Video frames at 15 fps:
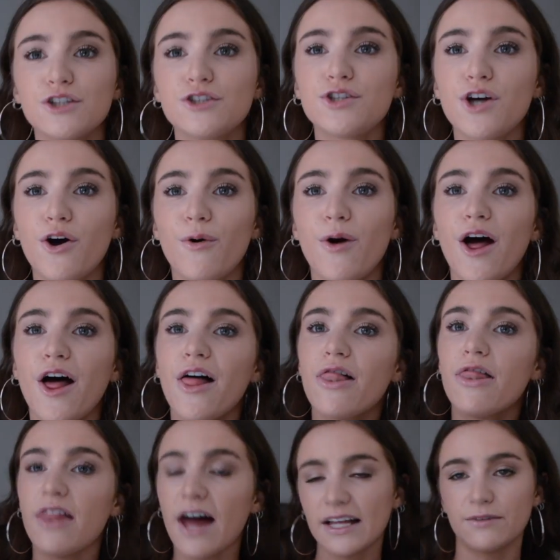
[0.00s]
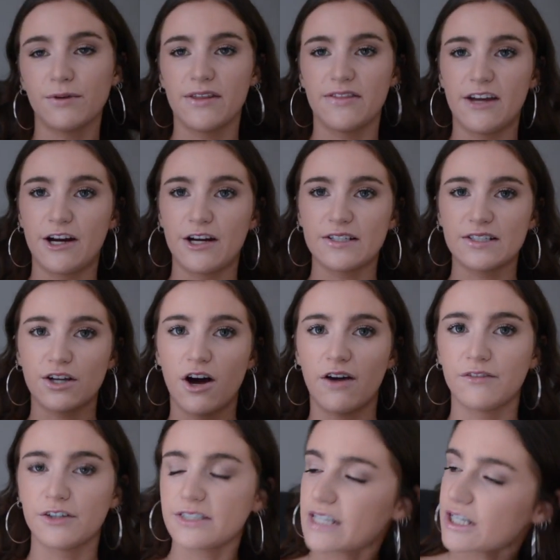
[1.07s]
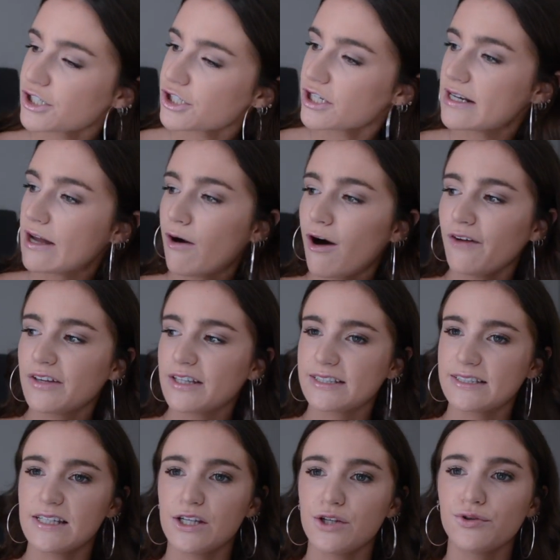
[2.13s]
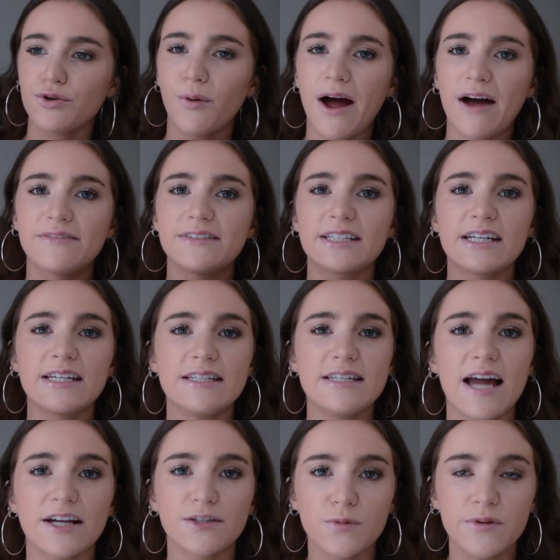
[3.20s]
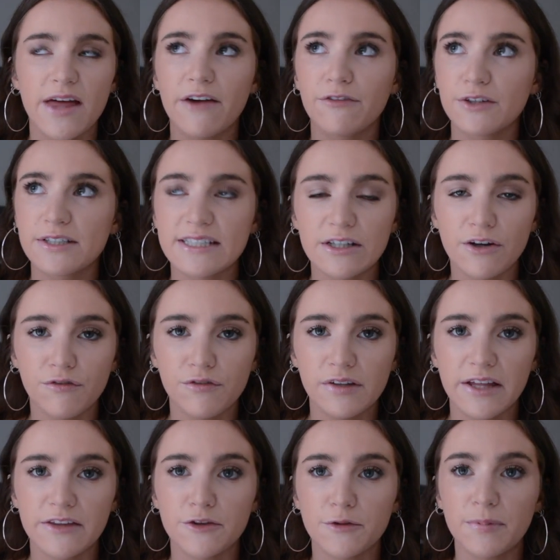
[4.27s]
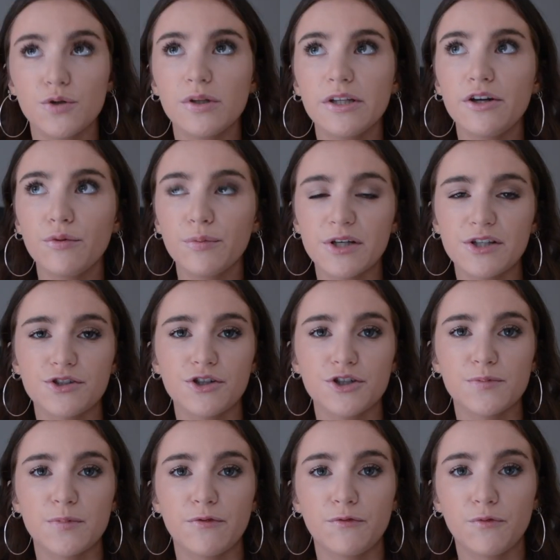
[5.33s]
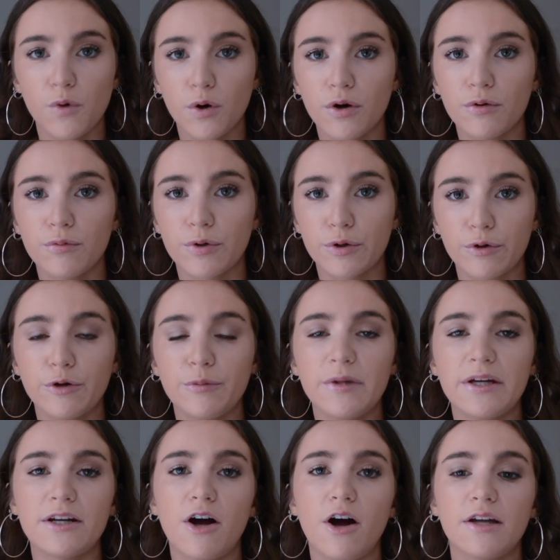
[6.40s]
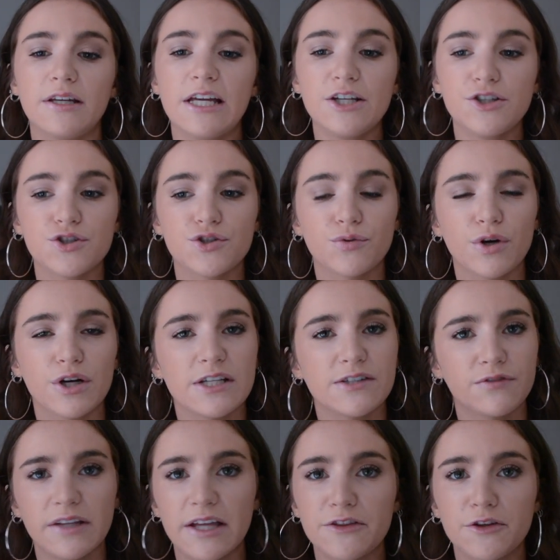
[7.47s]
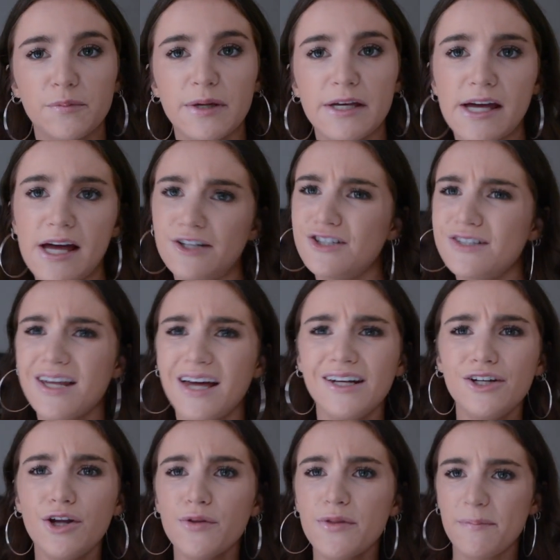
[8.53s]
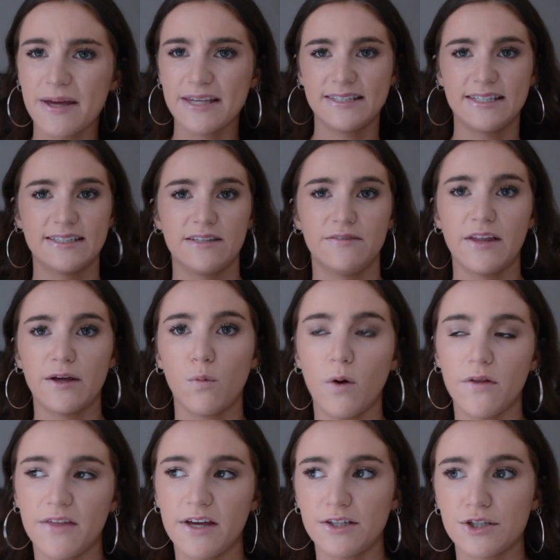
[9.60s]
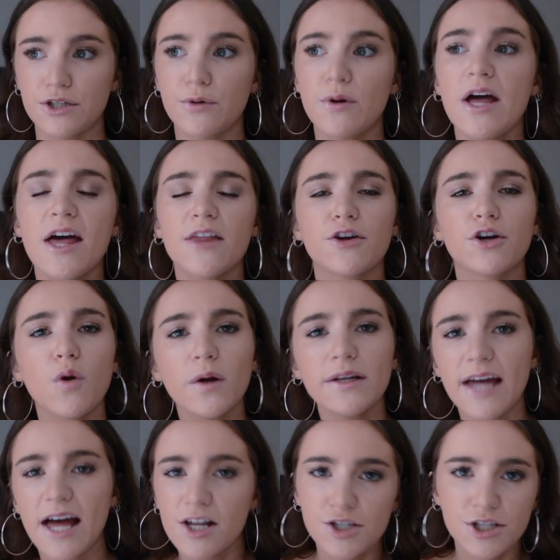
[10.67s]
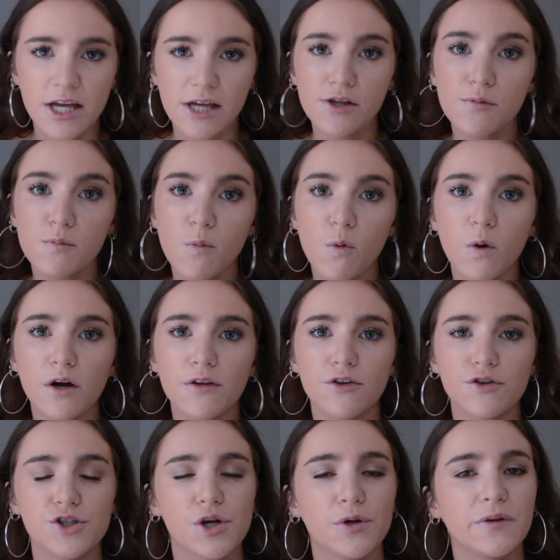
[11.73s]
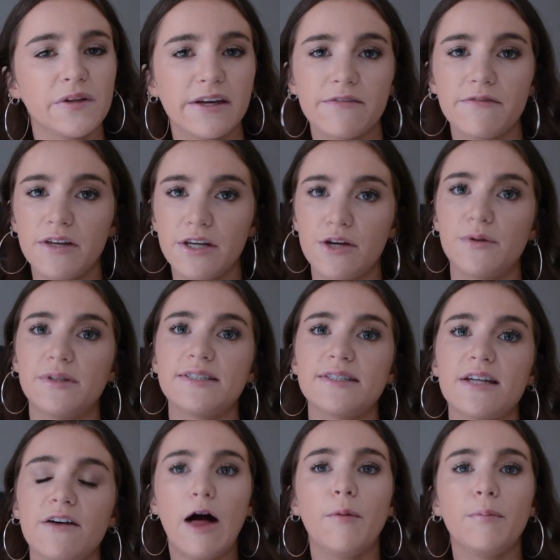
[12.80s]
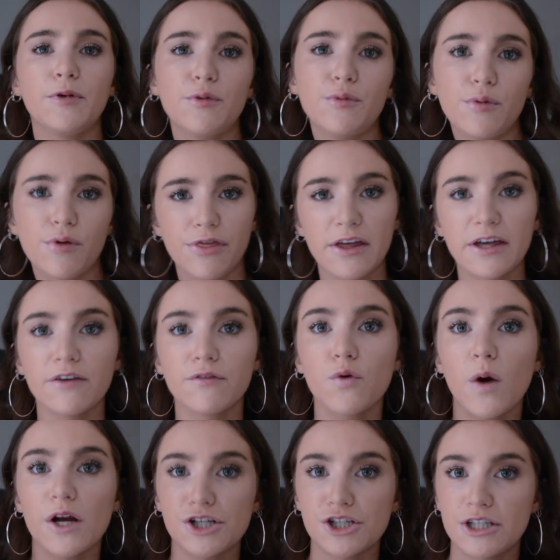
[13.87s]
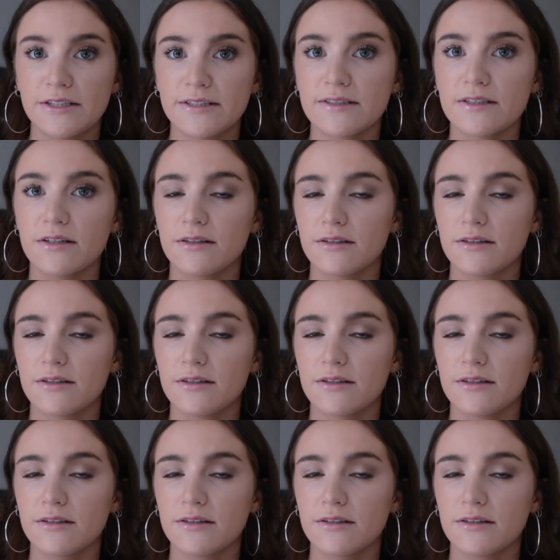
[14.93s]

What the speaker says: So that right there is a conversation. Now obviously you don't have to connect with every single philanthropy. Do a little research before recruitment on each sorority's philanthropy and just kind of know the basics of like what they do. They're going to educate you more. They'll show you like a video and stuff, help you think of questions